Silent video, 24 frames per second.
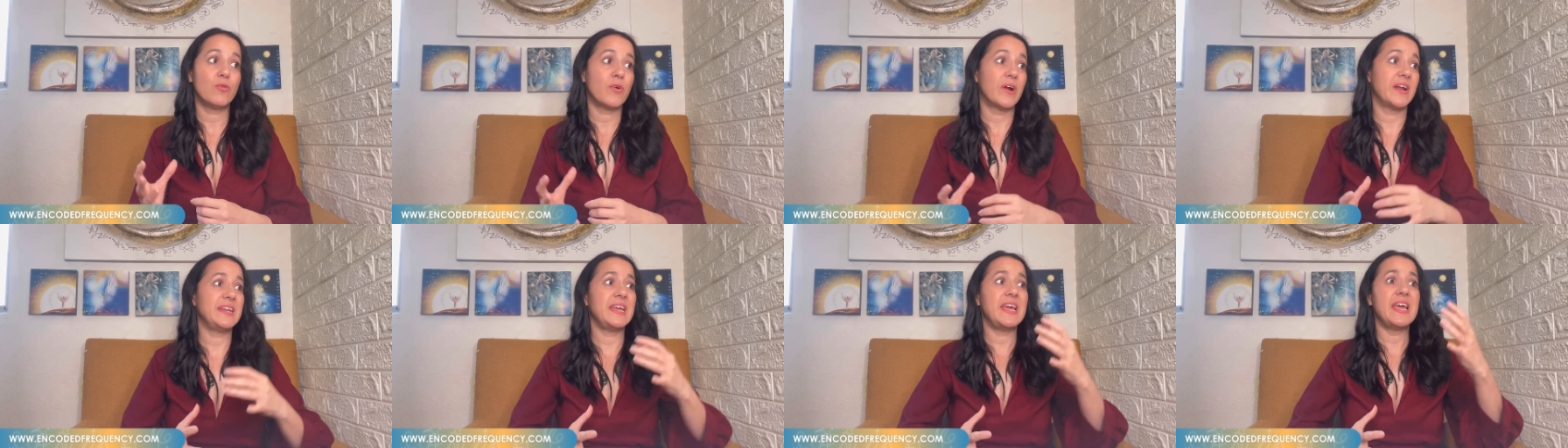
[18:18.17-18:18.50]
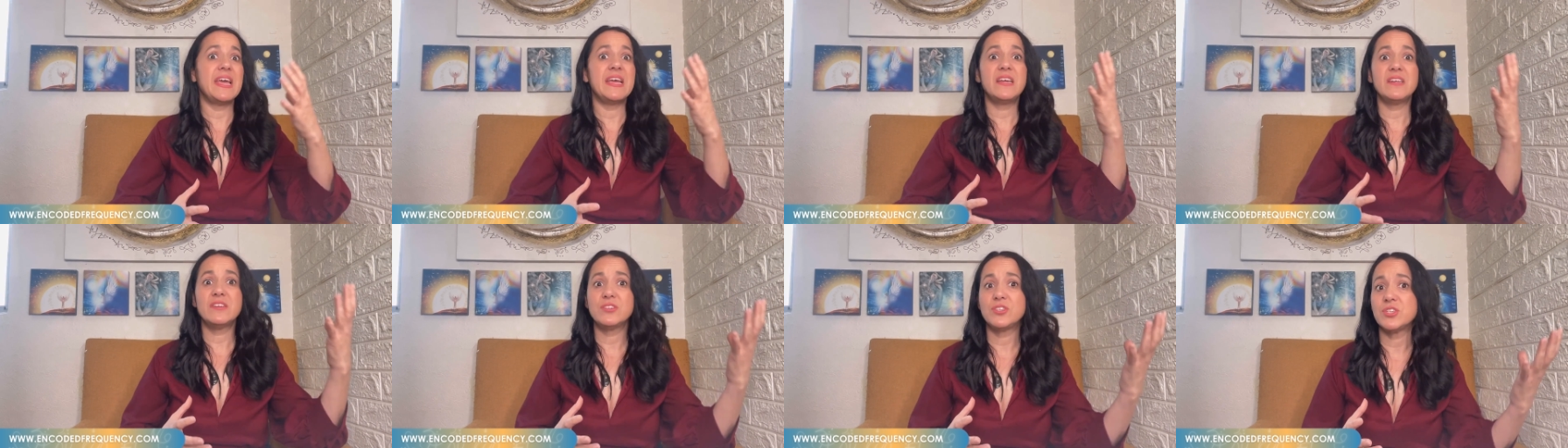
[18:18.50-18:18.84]
or an
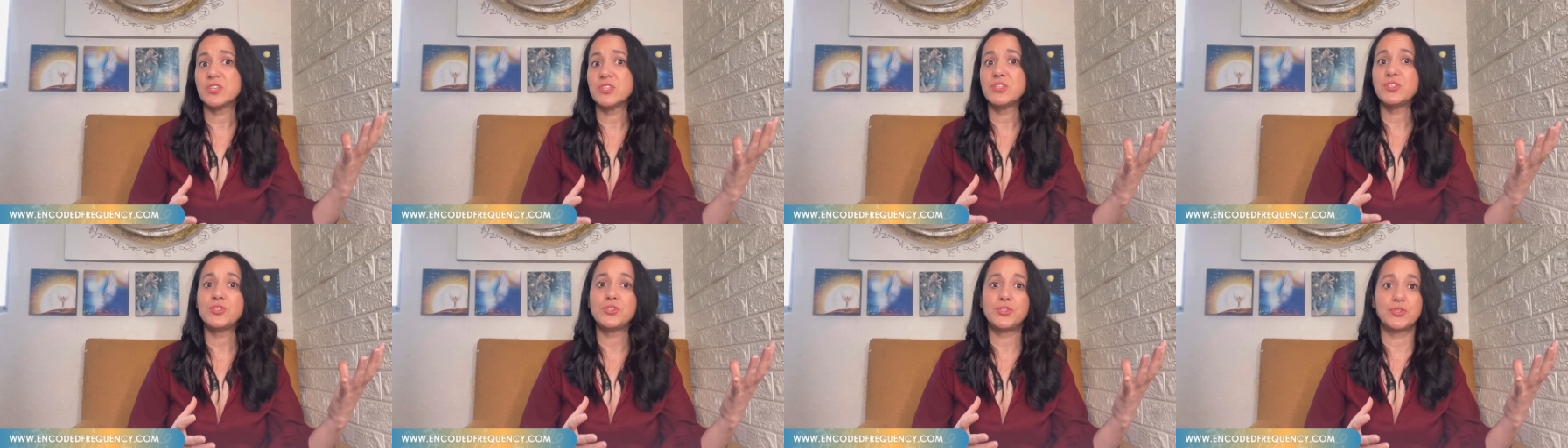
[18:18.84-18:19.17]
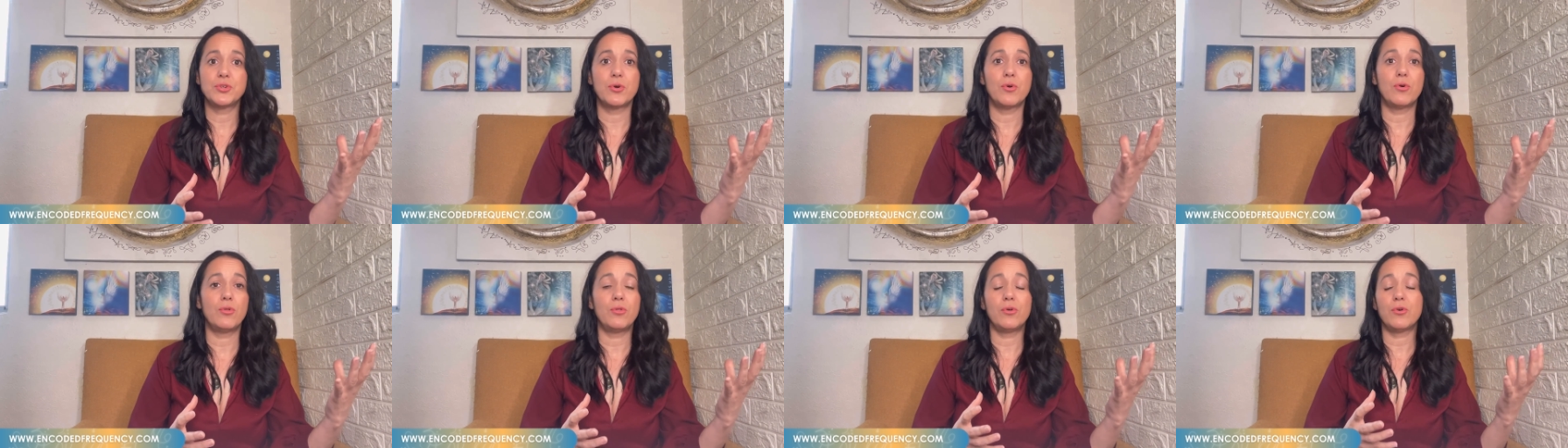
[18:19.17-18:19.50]
ancient
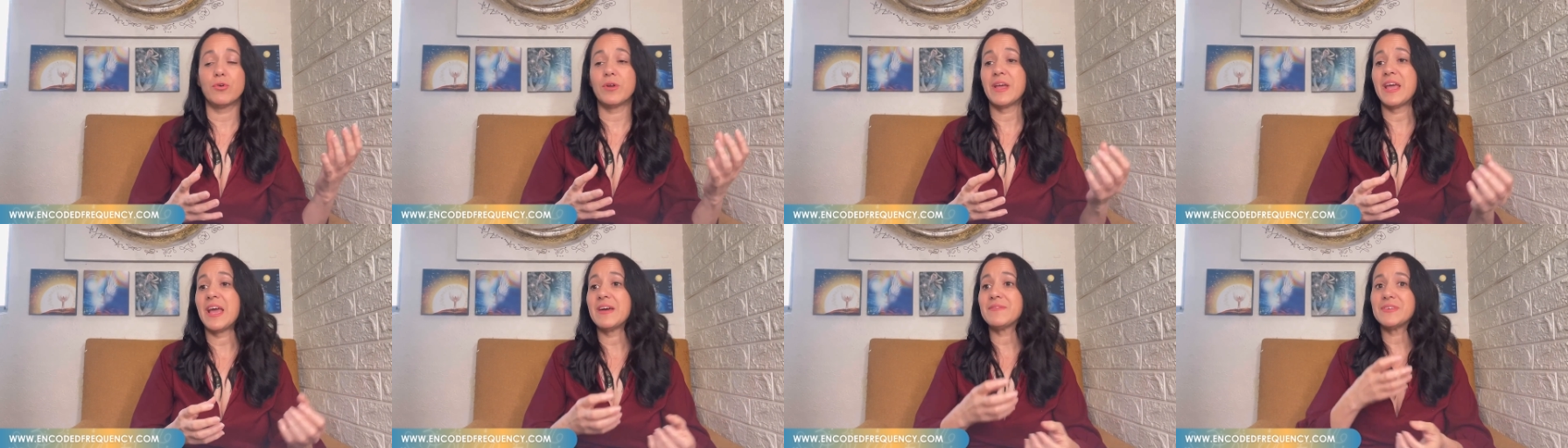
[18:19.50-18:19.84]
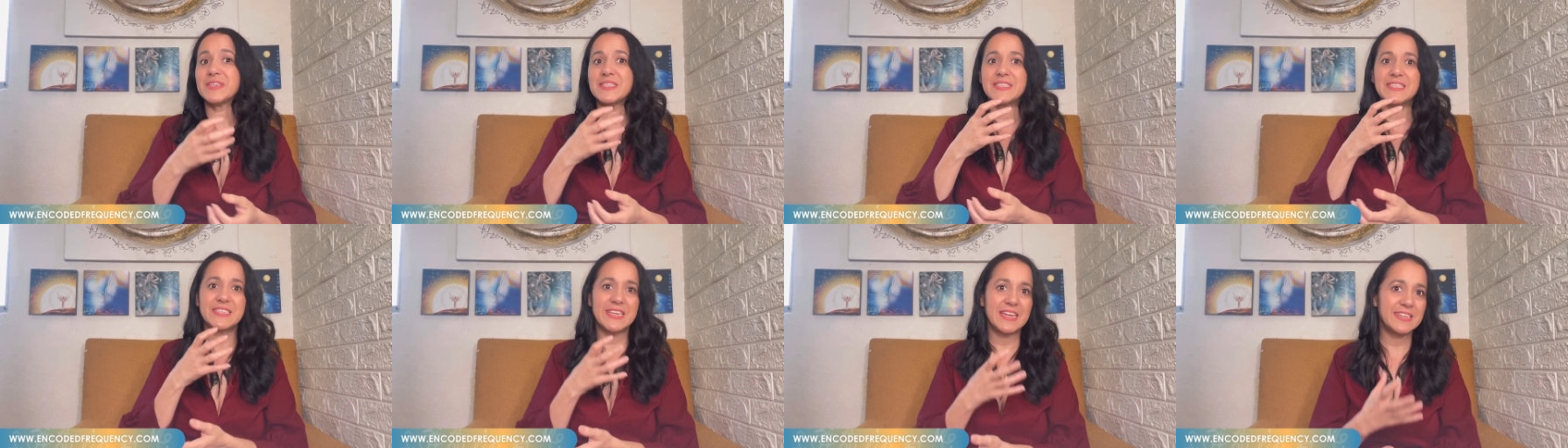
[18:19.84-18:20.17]
soul or have
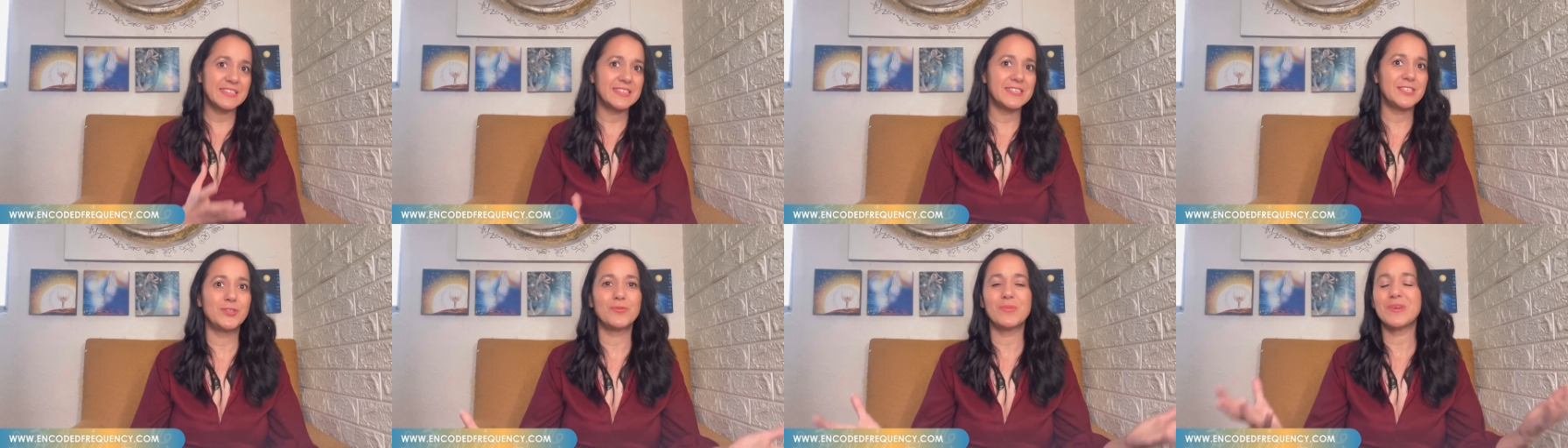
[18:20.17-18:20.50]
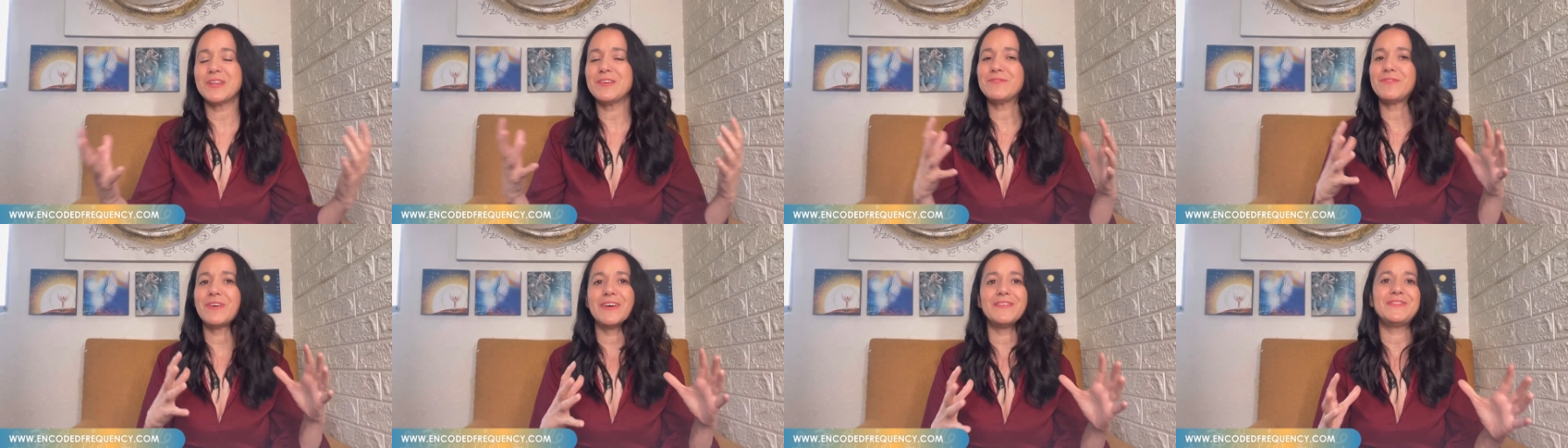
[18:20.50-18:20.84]
ascended
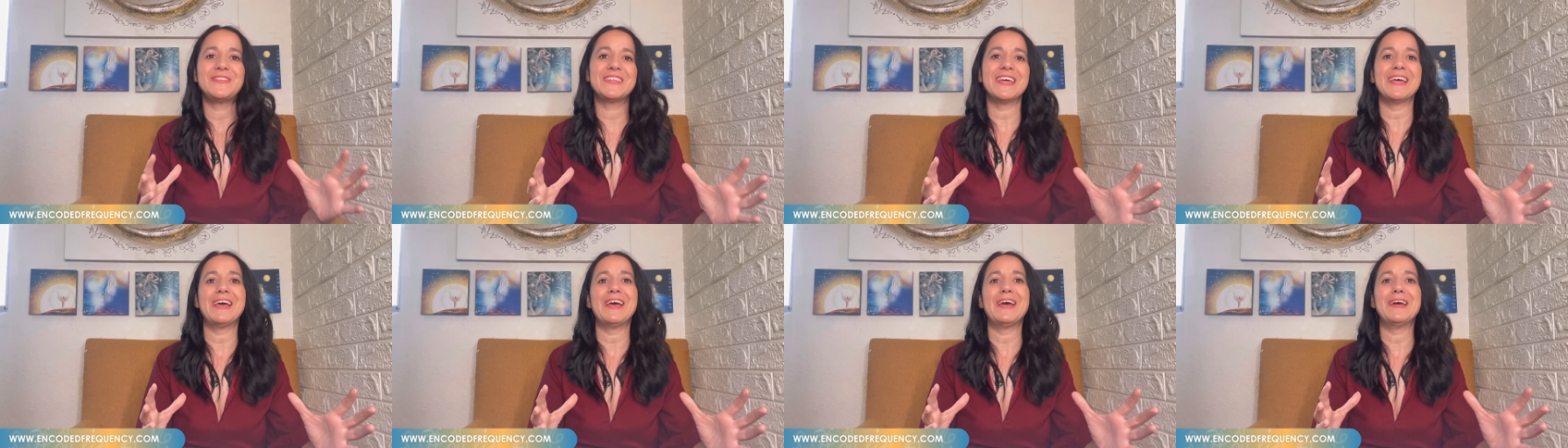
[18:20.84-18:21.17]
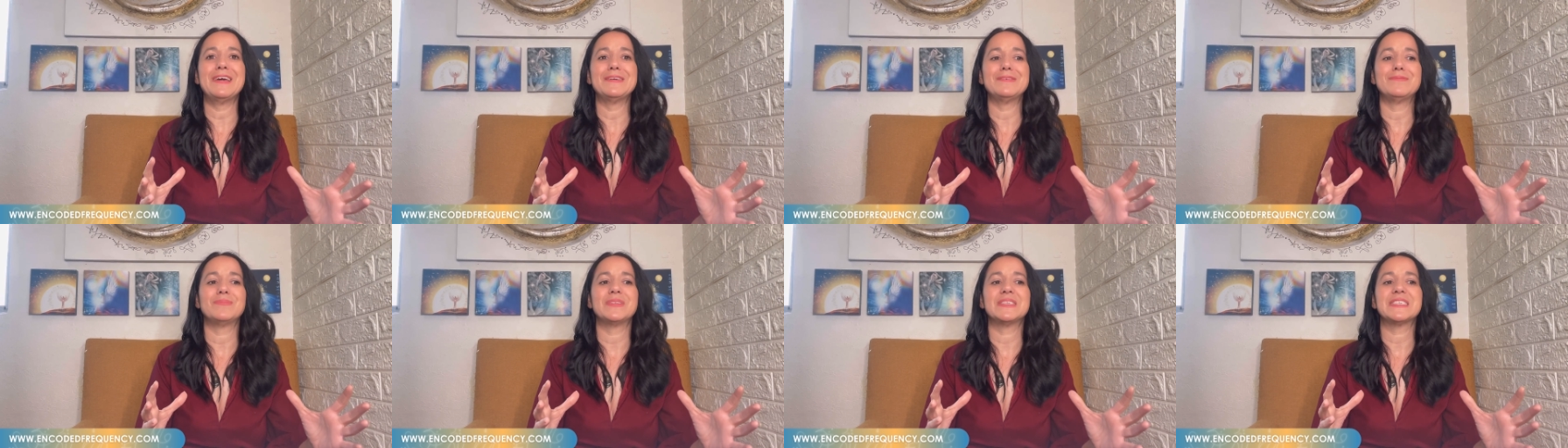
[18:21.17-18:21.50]
25
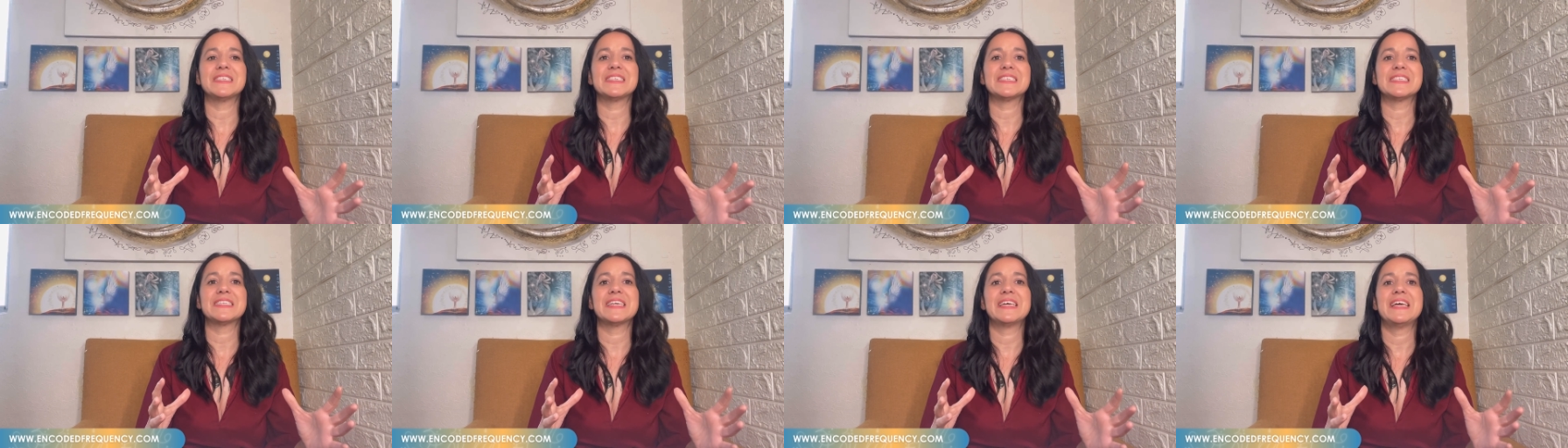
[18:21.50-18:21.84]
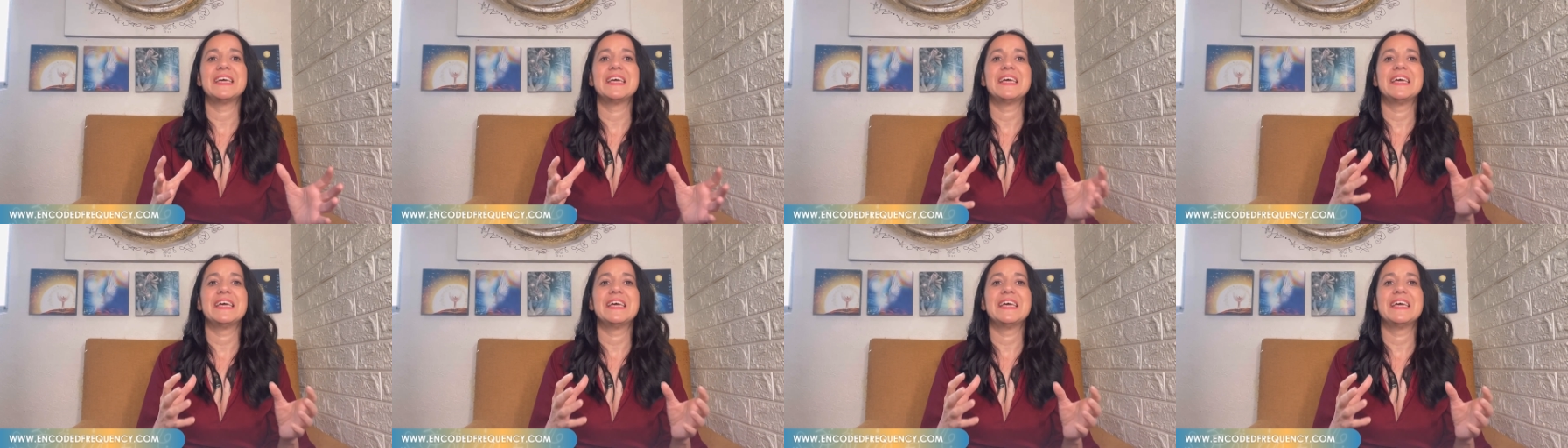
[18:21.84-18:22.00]
times,